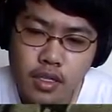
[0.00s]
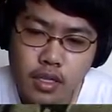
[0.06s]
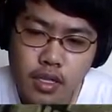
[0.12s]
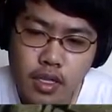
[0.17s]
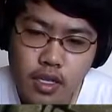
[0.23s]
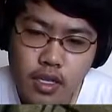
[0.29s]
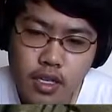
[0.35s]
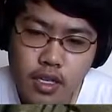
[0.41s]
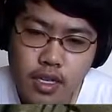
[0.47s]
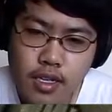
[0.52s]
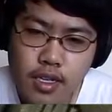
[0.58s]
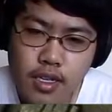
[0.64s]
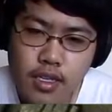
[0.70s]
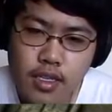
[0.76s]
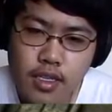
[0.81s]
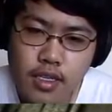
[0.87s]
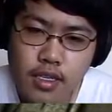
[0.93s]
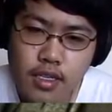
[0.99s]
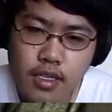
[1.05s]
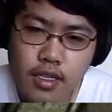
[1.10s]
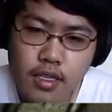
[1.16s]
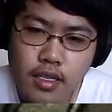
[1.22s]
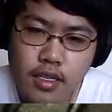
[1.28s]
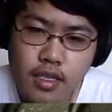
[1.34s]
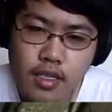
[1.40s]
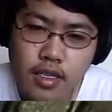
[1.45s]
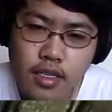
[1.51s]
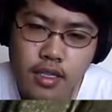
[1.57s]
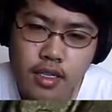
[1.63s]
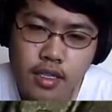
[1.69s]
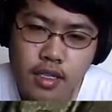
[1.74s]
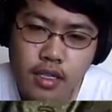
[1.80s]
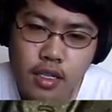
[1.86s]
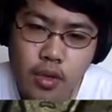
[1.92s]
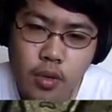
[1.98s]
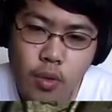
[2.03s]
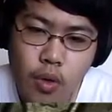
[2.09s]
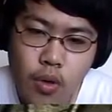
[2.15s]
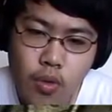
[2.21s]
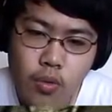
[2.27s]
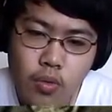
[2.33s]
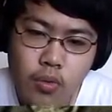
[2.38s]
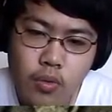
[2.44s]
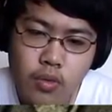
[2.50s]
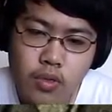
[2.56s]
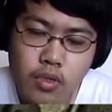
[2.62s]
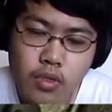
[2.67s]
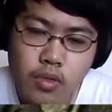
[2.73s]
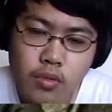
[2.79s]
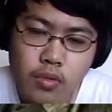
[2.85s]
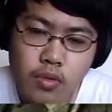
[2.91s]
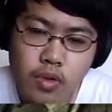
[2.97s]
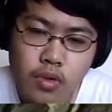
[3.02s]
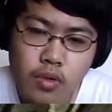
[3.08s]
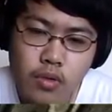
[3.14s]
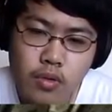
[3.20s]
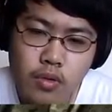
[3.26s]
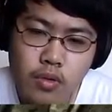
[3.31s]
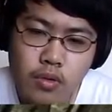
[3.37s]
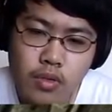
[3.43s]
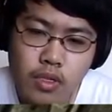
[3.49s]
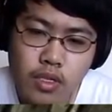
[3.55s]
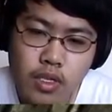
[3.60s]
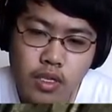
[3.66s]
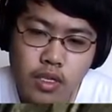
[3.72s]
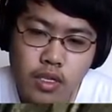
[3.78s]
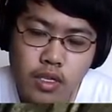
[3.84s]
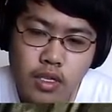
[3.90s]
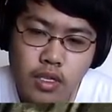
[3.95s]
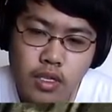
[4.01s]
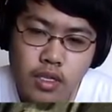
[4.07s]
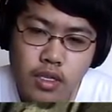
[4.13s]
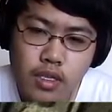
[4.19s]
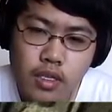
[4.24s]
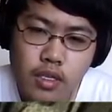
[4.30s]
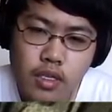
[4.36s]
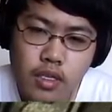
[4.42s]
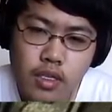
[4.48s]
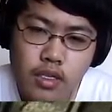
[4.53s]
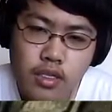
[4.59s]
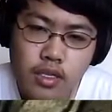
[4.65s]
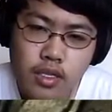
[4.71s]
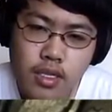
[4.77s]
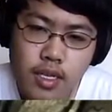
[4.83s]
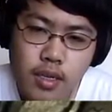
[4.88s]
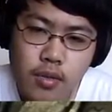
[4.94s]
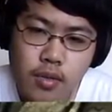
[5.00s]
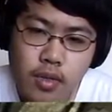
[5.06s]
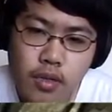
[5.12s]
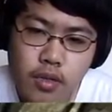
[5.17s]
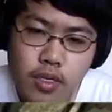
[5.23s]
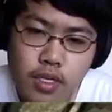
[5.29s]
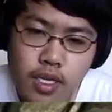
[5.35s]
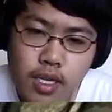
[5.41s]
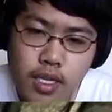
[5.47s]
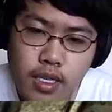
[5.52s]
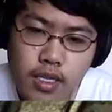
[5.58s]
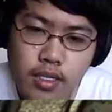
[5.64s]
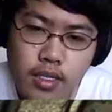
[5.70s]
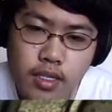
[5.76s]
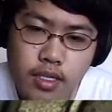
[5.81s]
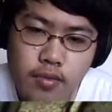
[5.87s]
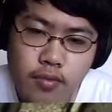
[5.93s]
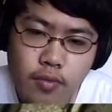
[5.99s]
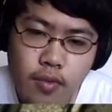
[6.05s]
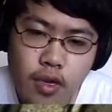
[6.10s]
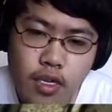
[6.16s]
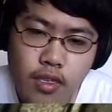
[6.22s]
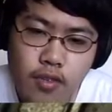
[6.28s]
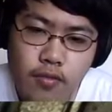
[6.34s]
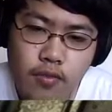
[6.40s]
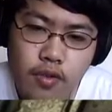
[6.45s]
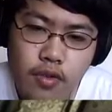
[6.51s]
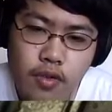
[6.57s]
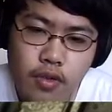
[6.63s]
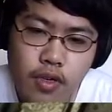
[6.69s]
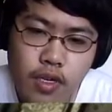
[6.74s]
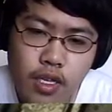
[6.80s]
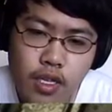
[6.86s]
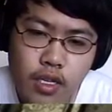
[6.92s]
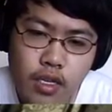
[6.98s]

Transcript: Ah. Whoa. Whoa. Is he down? No, he's not. He's just walking further ahead.